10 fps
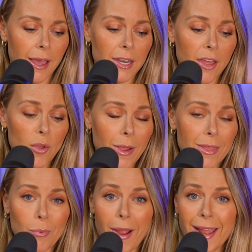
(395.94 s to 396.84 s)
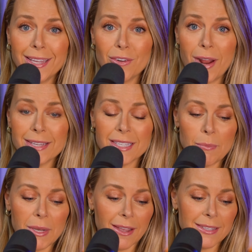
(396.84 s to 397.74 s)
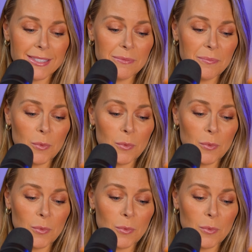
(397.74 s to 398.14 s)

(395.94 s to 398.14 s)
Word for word: Another way that pride can rise up in us,